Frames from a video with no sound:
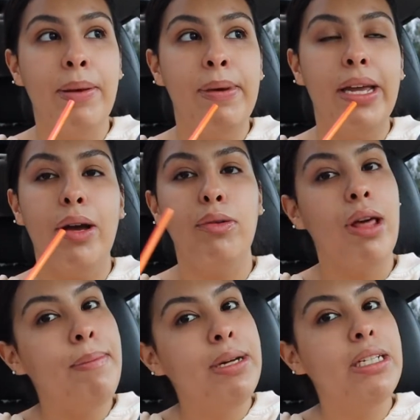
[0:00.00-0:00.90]
I'm hanging out with
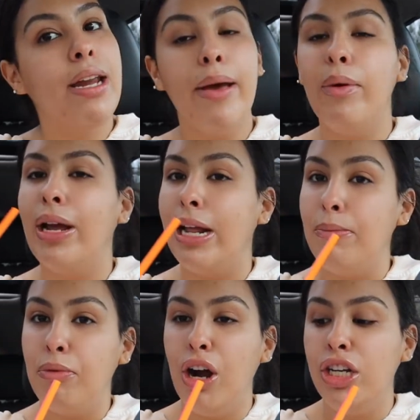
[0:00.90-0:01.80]
Emily today. We're
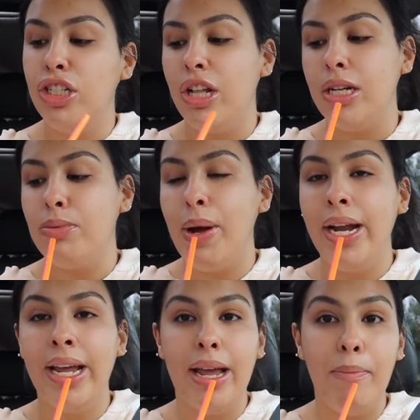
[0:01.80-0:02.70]
getting brunch. That's why I
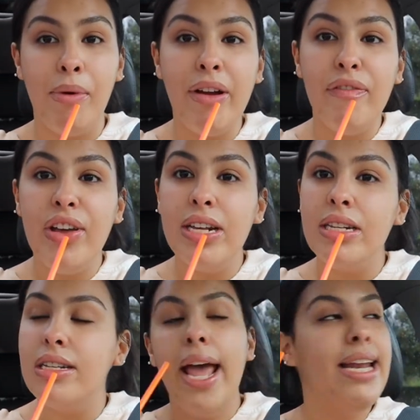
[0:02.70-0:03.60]
didn't get breakfast.